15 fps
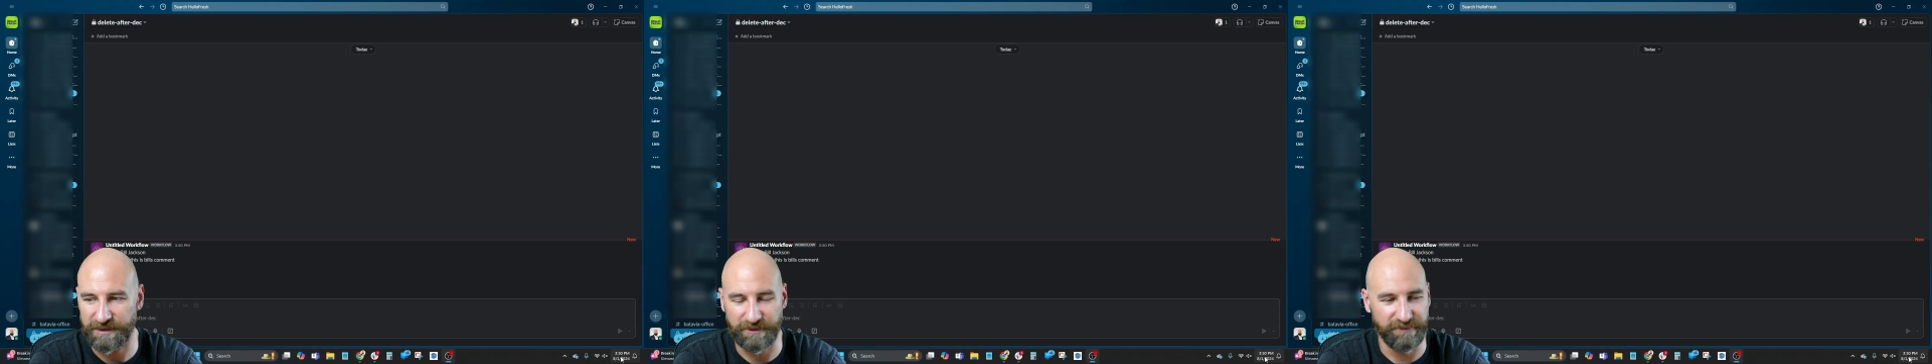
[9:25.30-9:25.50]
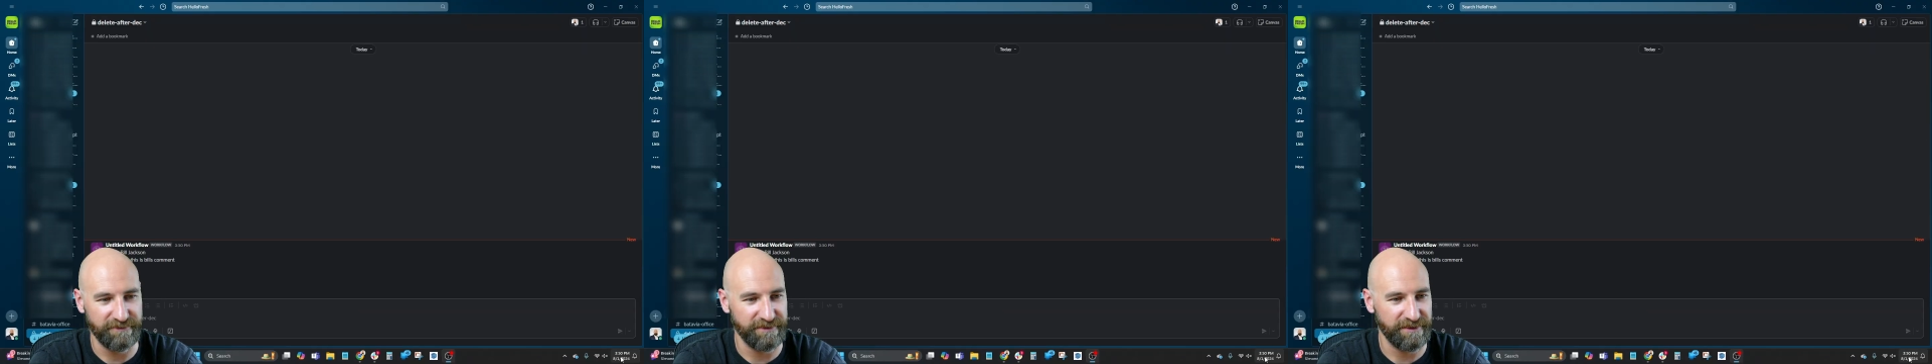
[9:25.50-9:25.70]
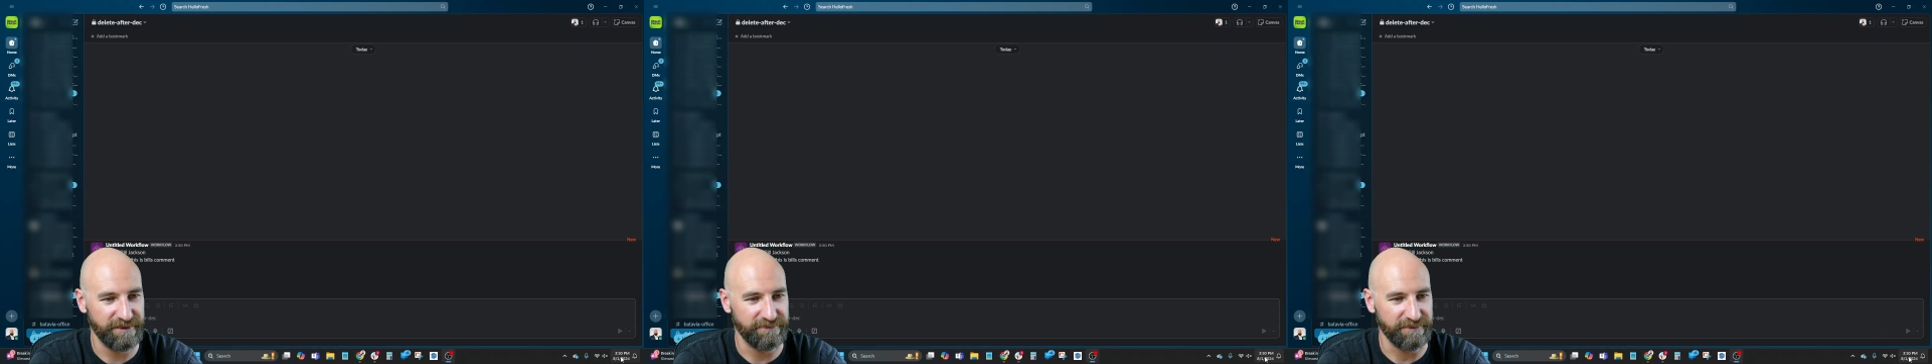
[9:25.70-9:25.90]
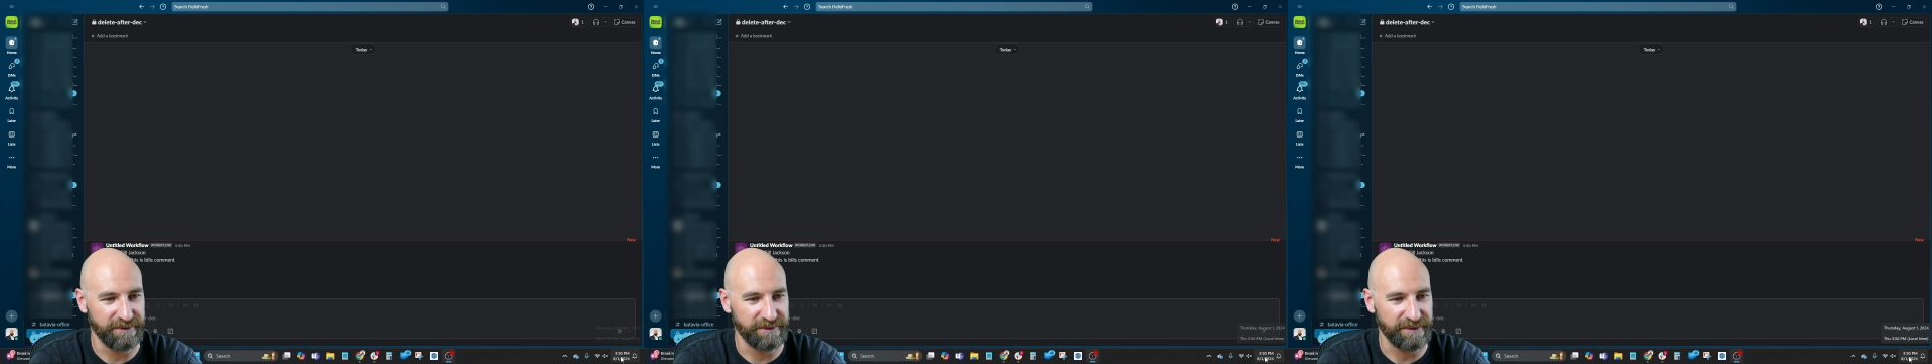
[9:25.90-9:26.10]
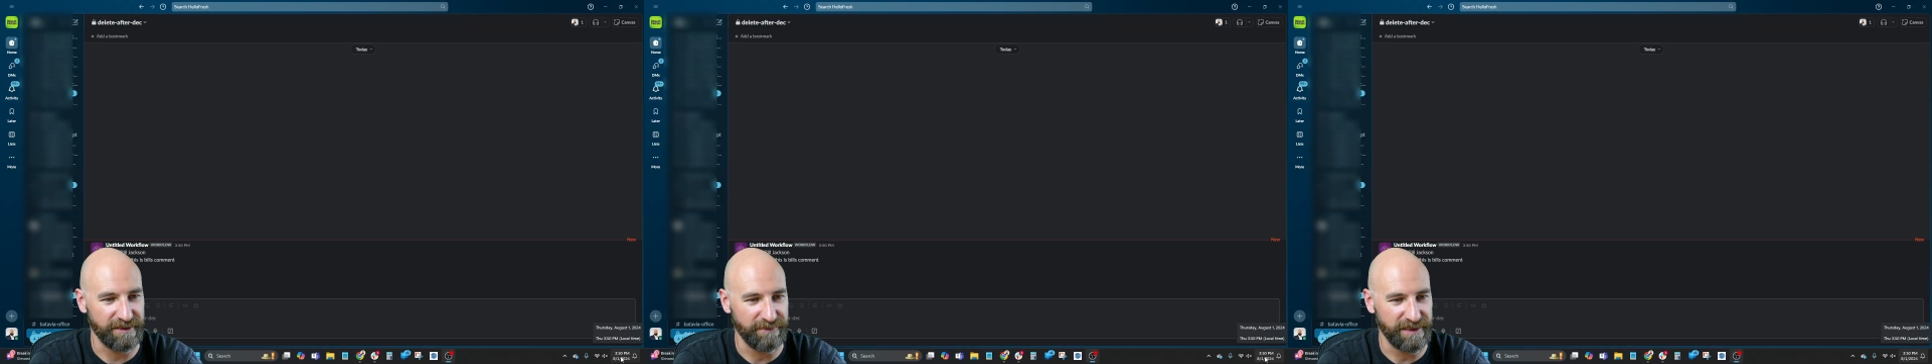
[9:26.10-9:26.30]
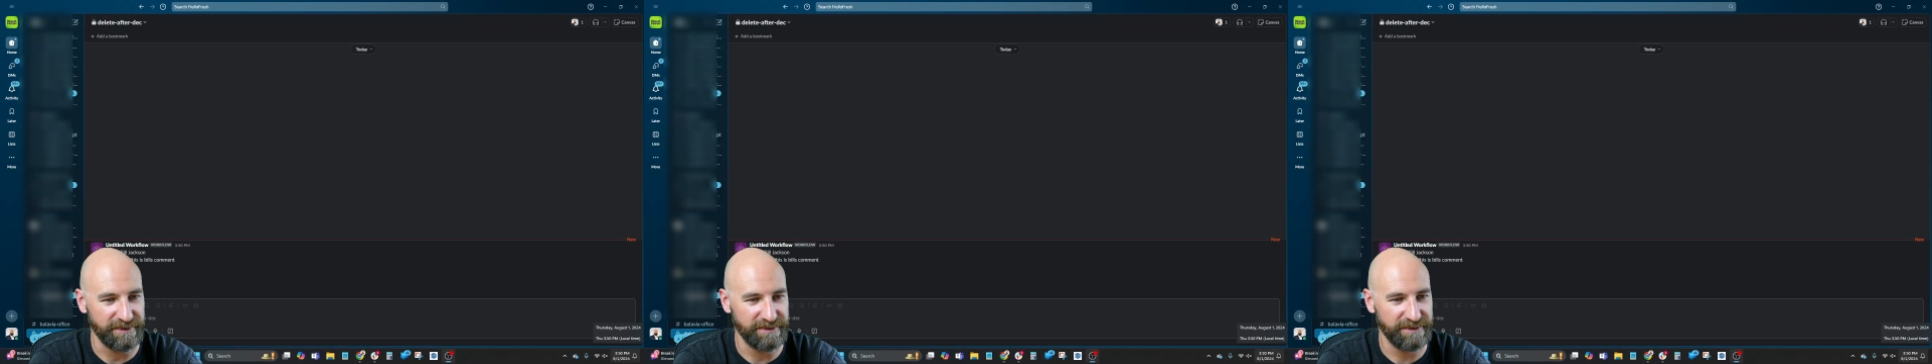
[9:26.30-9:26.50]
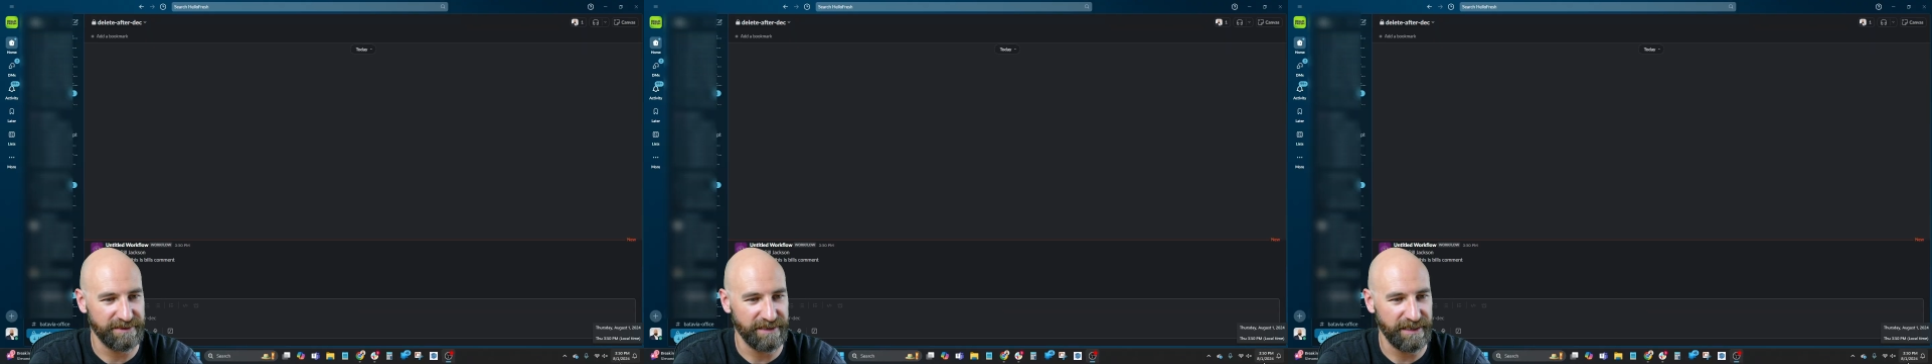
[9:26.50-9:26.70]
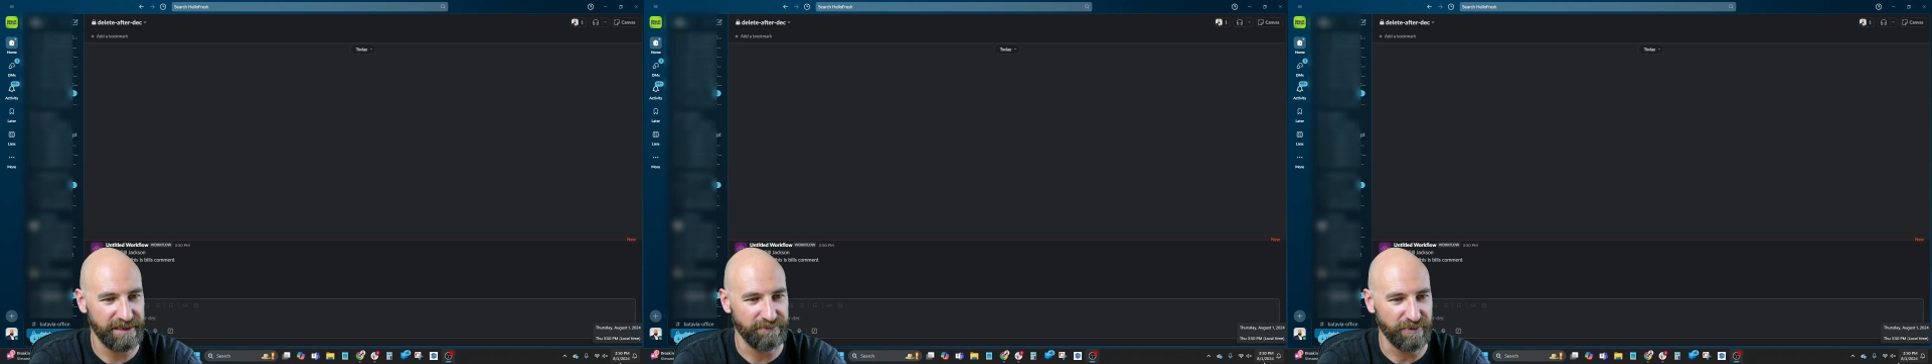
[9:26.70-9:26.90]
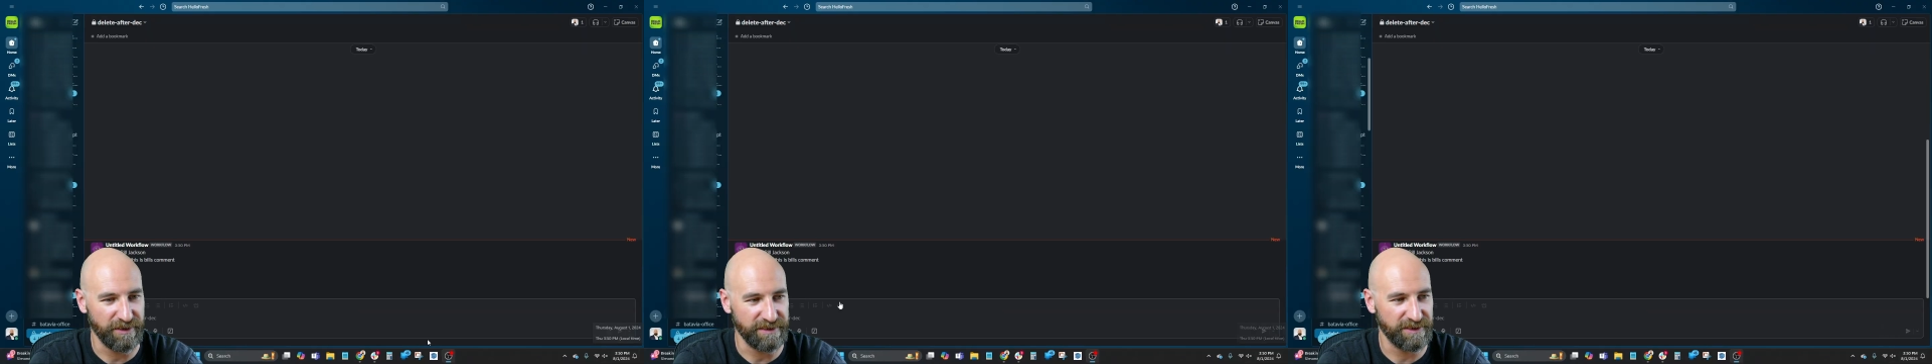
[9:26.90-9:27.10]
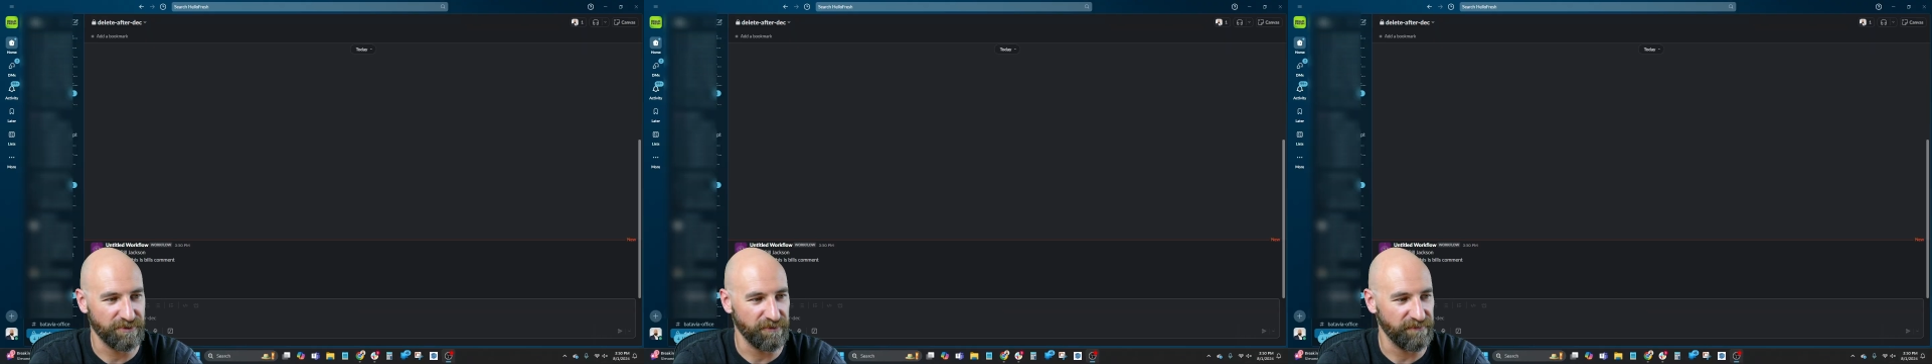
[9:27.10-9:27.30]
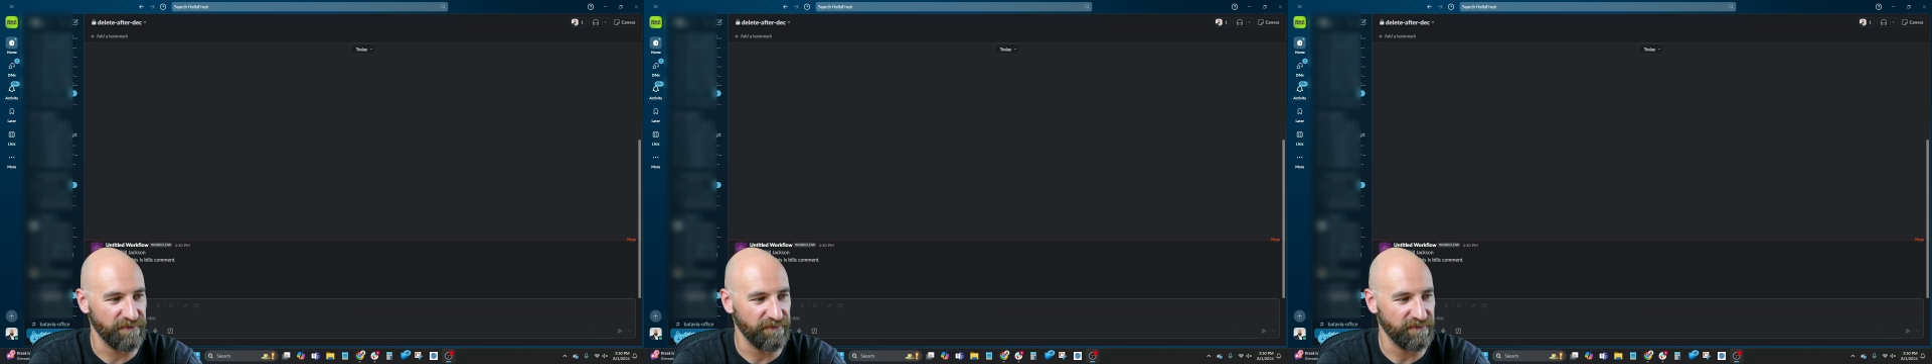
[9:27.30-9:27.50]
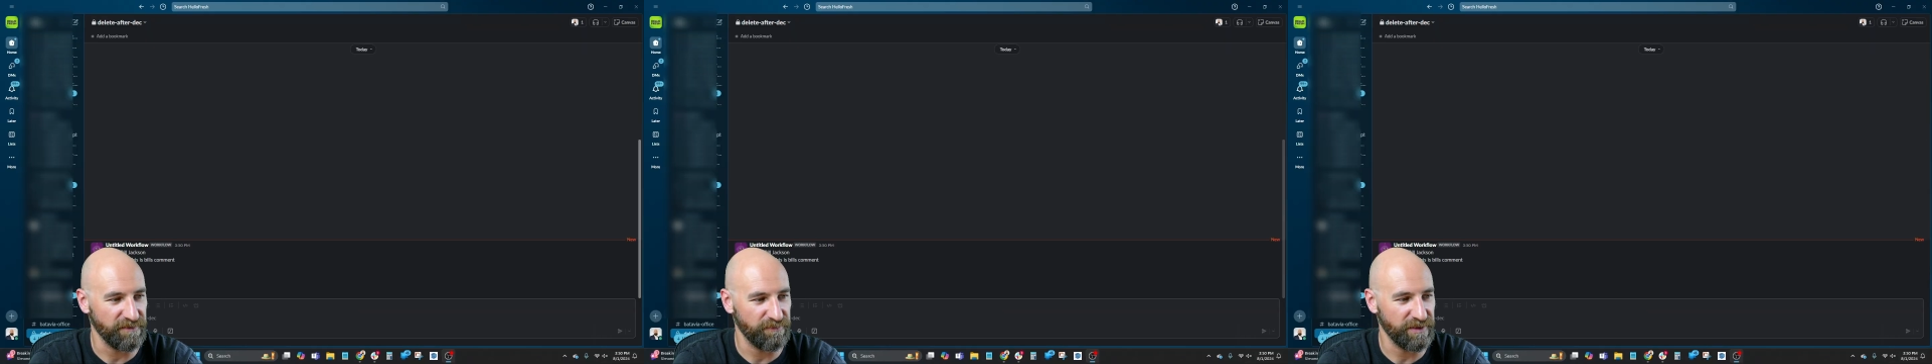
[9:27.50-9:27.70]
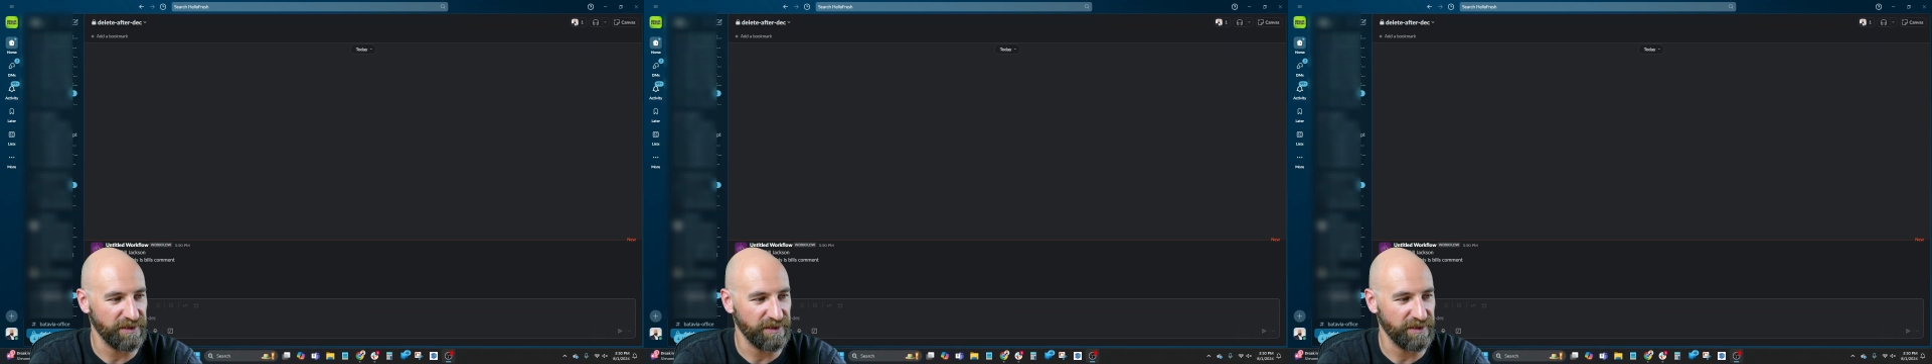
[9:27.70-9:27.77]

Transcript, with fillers: it over there because I'm on this side, but it's 3.50